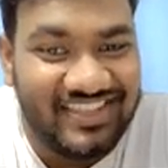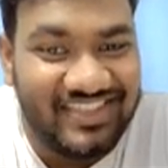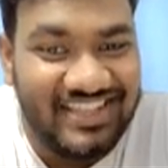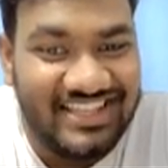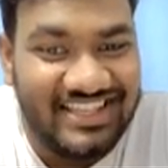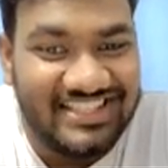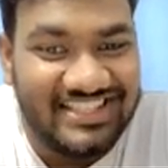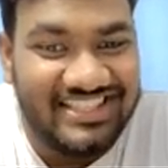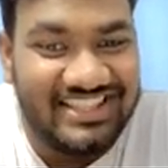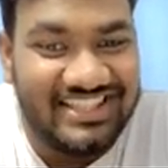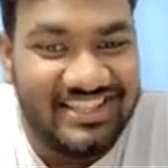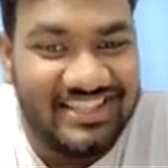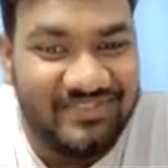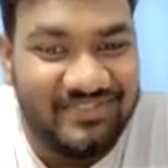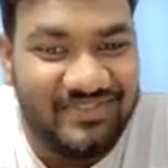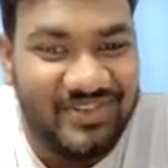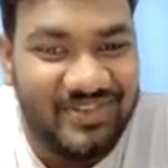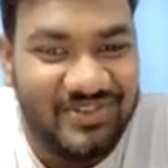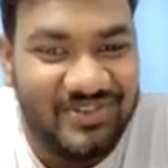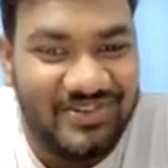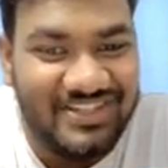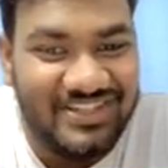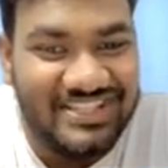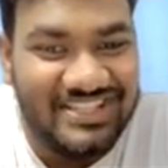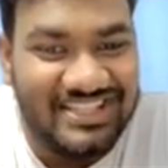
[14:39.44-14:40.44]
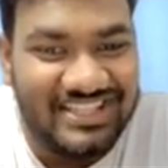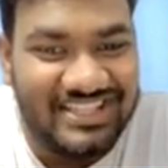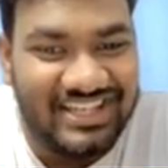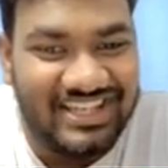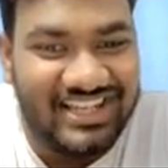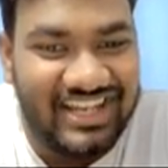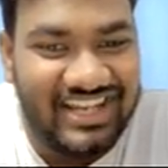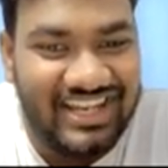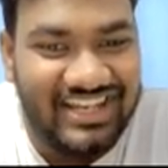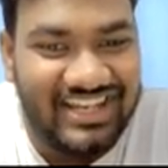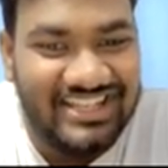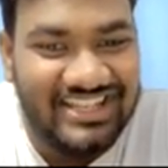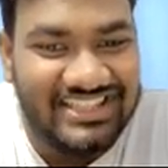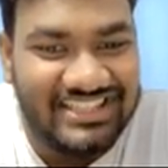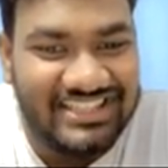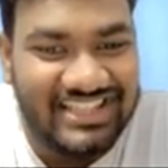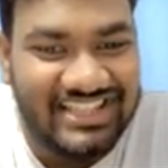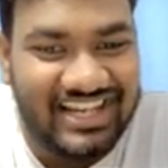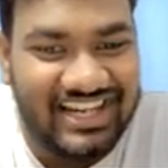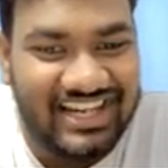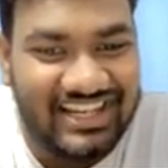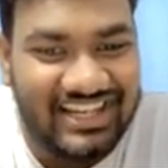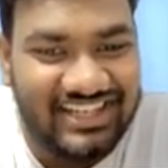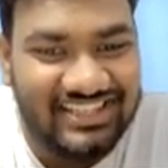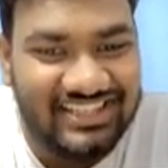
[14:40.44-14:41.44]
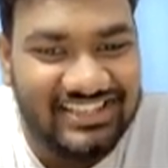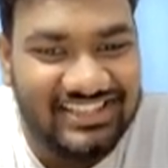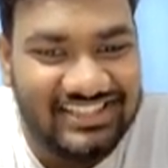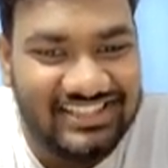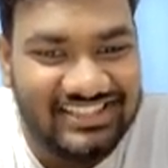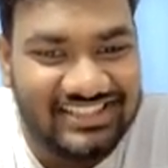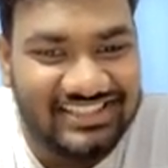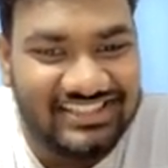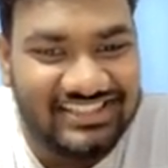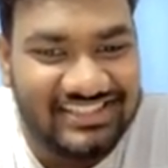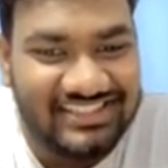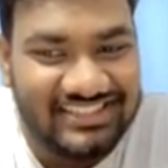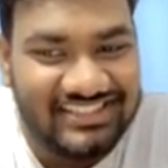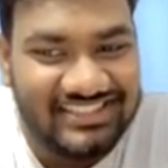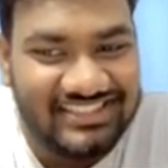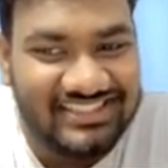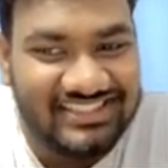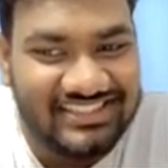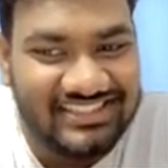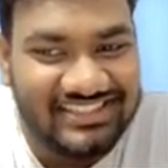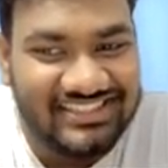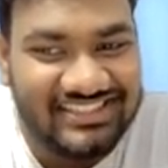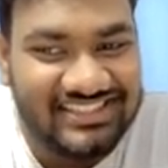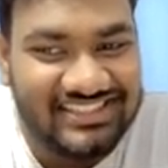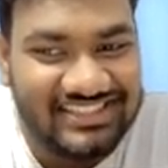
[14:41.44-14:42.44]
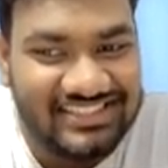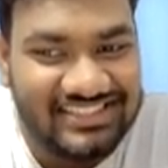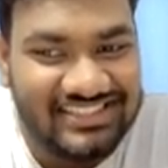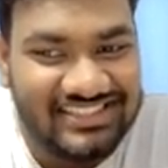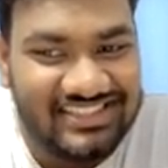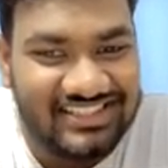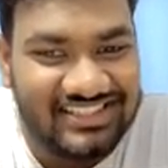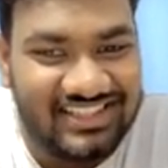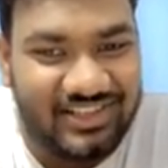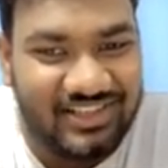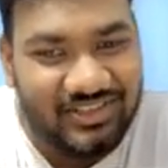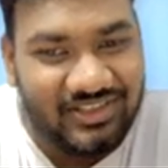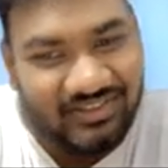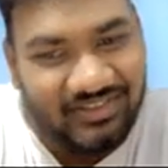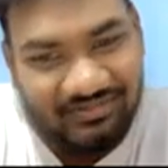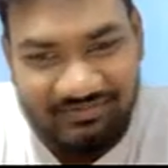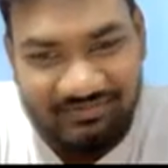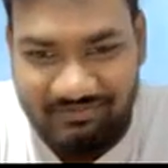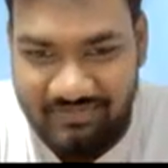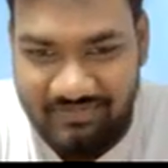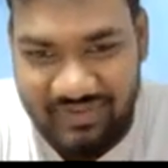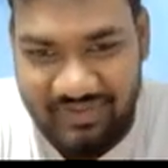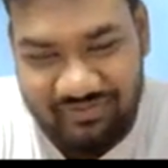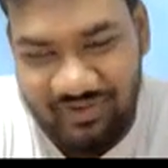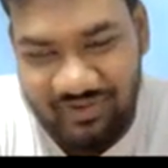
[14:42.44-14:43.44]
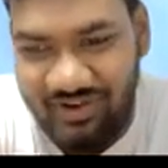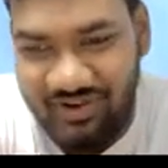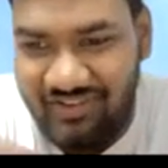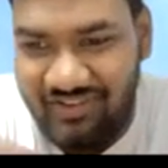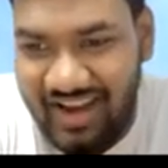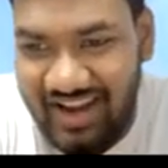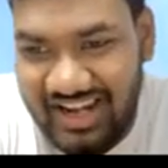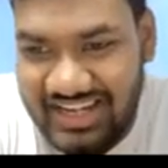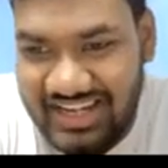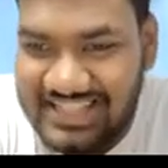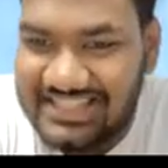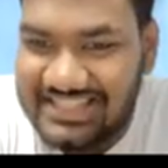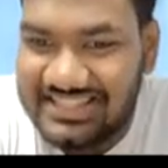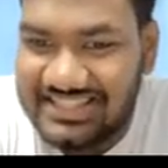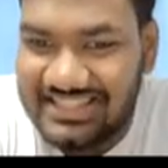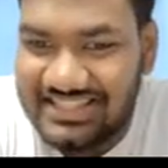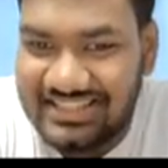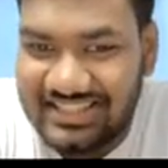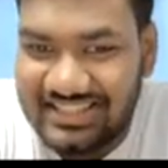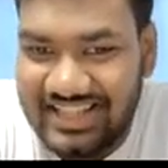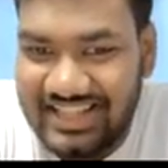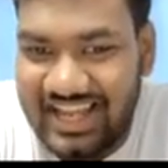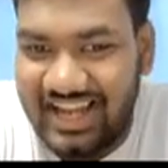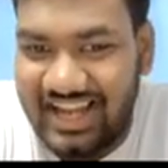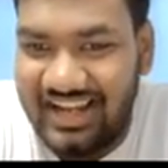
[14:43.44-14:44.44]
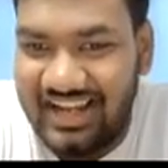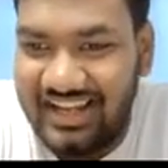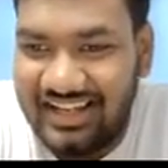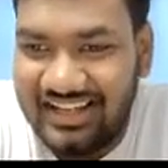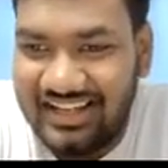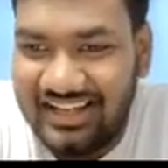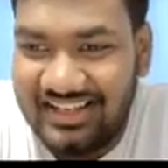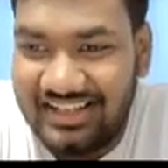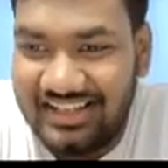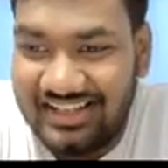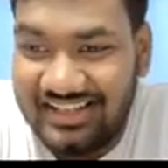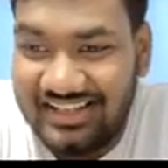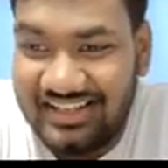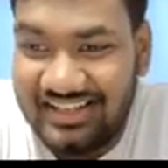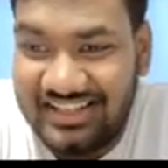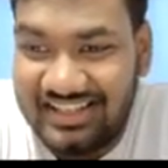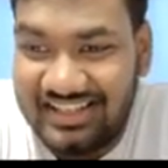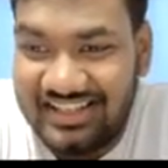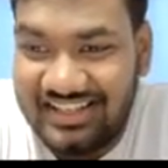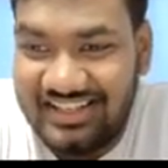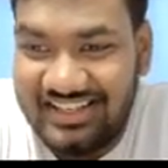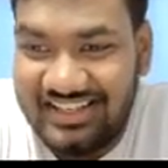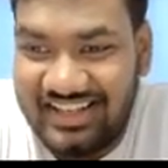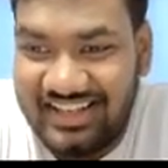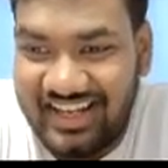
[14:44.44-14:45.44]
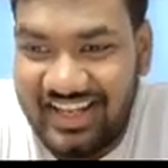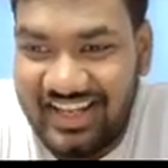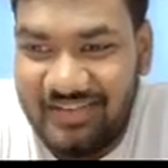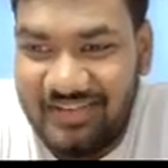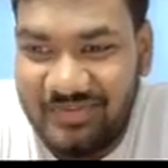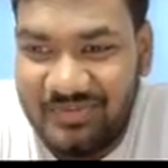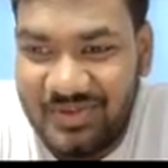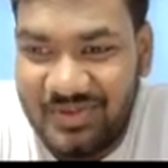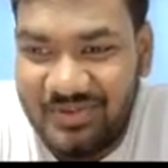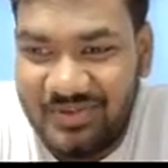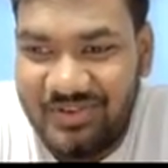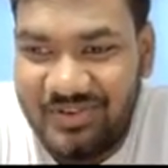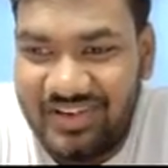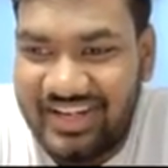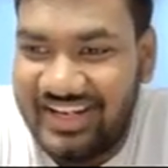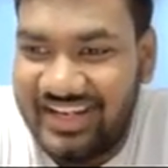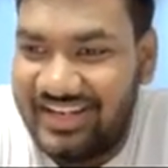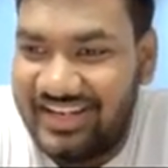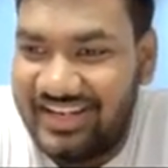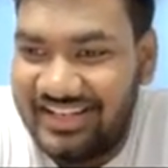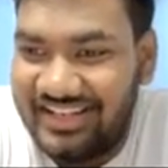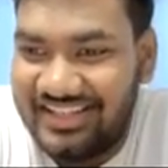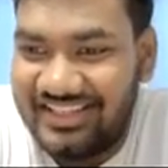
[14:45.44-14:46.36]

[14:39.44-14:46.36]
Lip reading: Is it the blue? Is it the green? Is it the red? Now, before one is there, green, blue, or red.